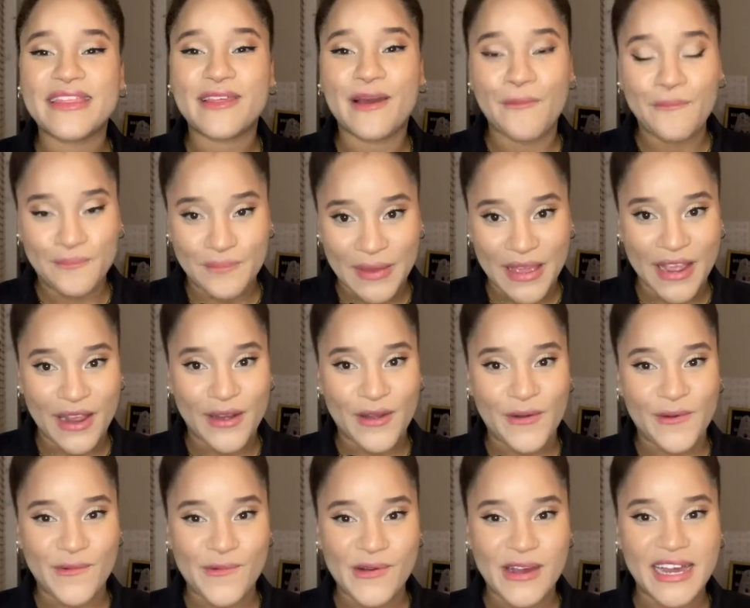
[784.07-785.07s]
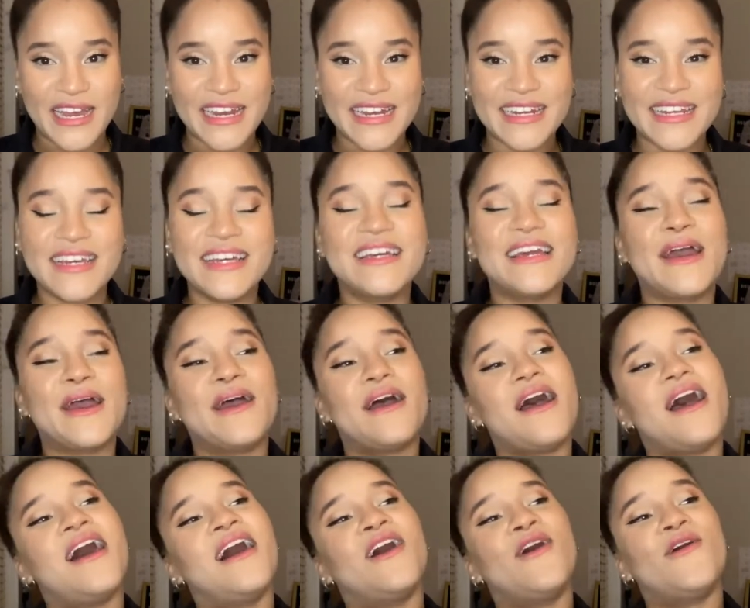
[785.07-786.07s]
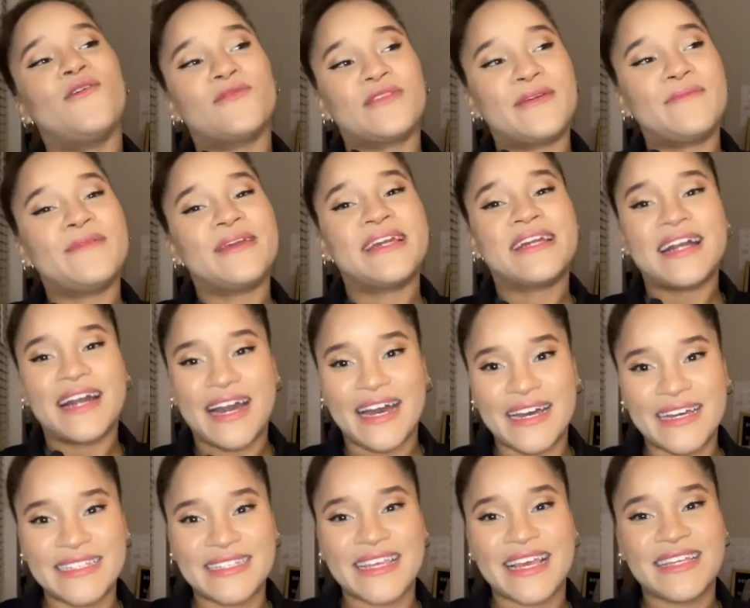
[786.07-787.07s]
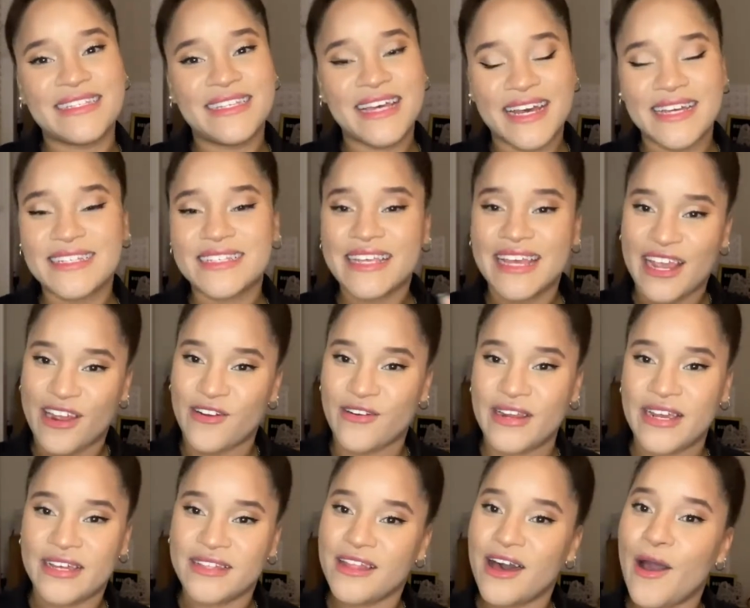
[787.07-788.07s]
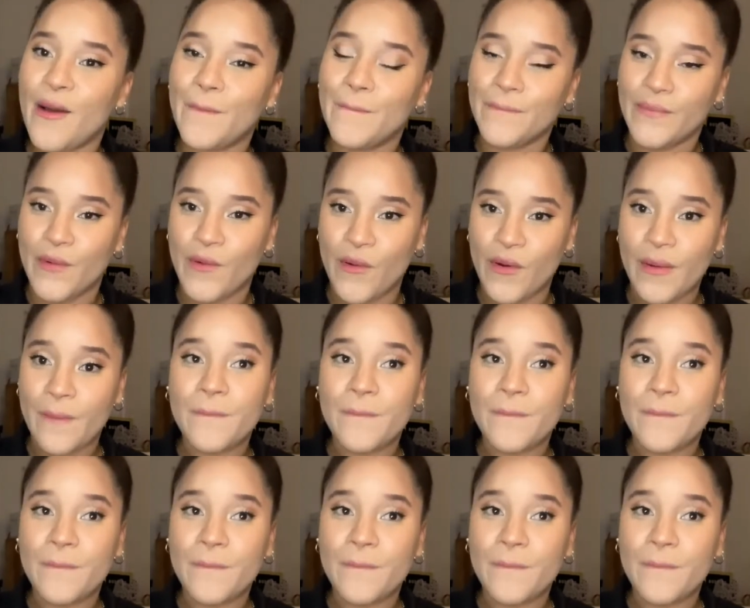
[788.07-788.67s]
the bigger one only because it does carry a lot more.